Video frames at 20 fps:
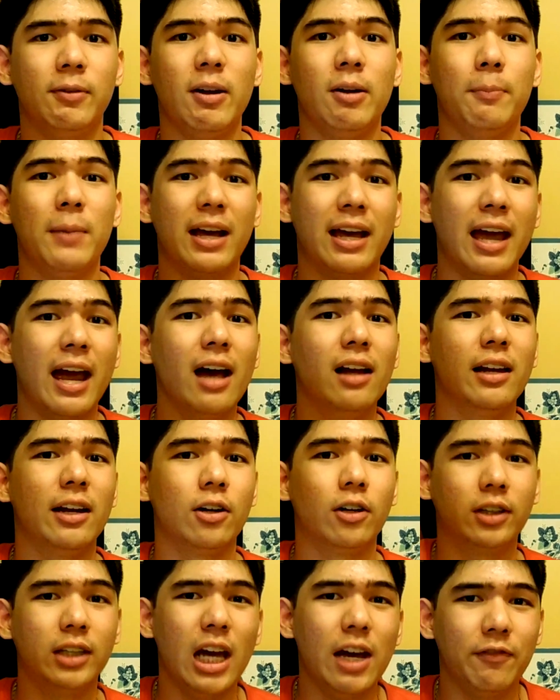race between
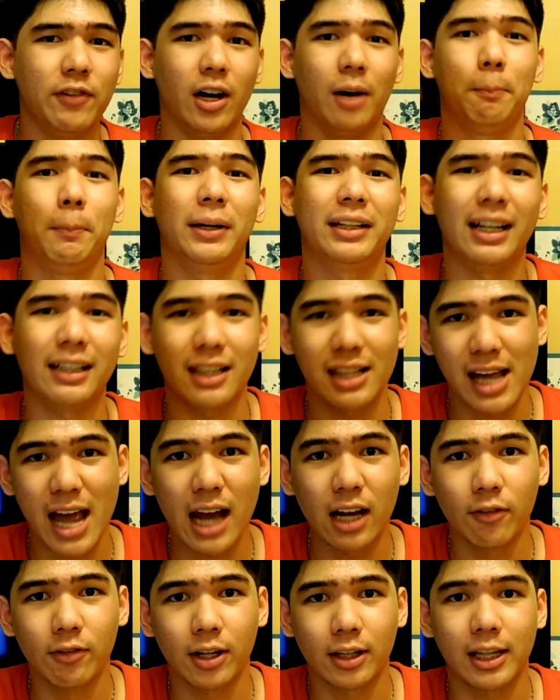Mikhail and Otavia, but
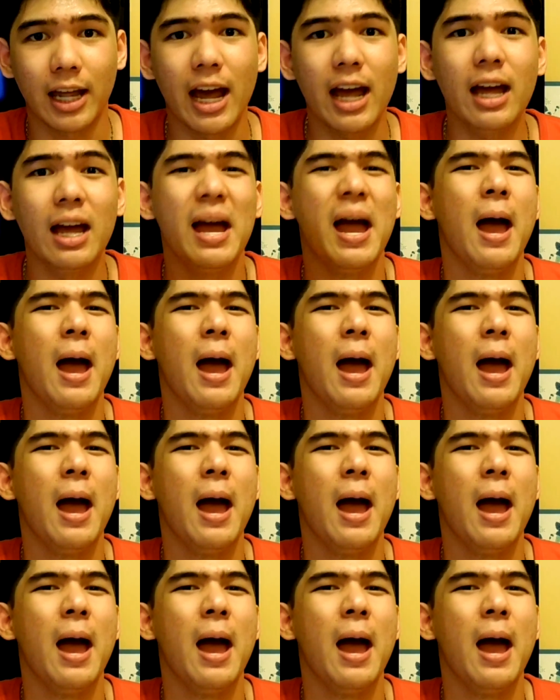at the end of the